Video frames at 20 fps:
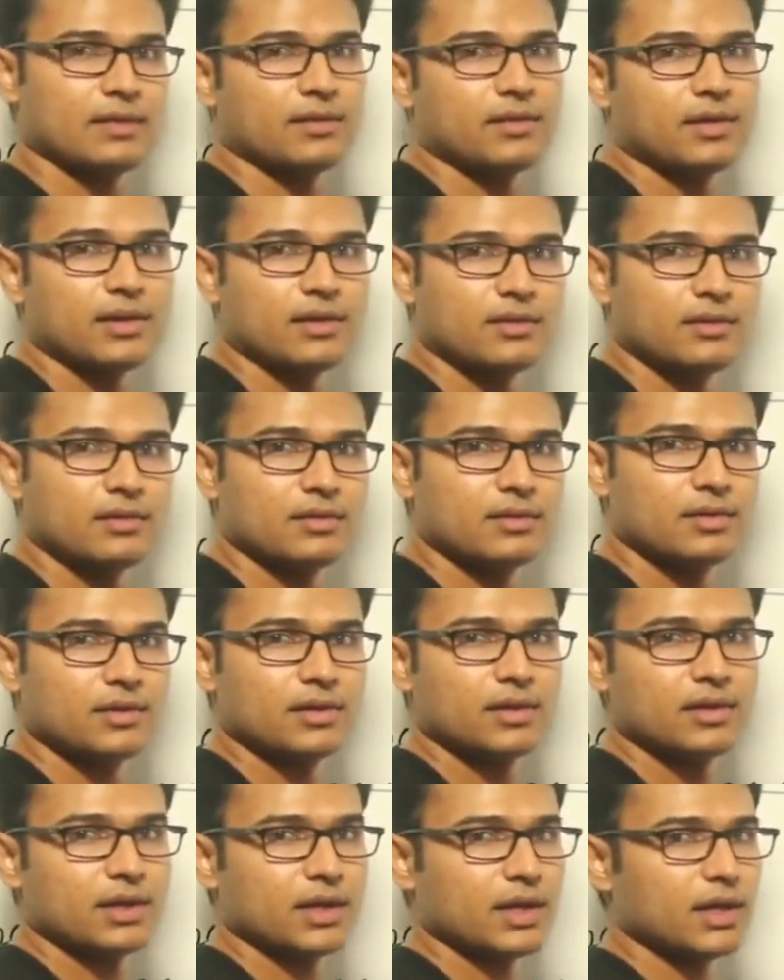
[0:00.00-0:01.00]
right?
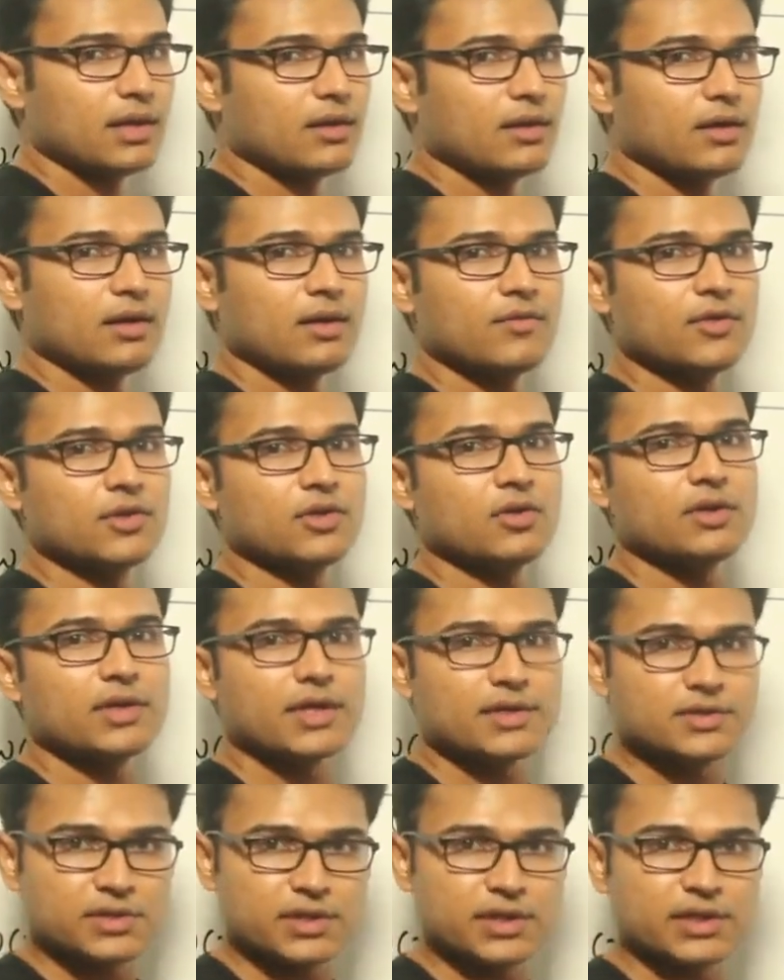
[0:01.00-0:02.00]
Without
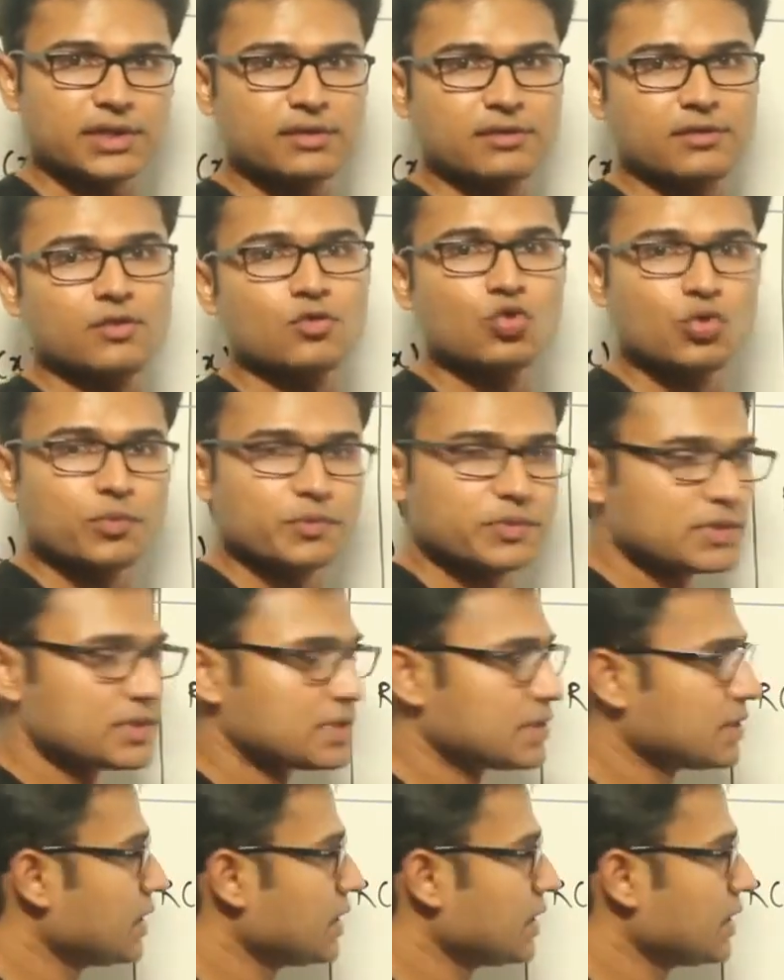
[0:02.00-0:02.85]
considering loops.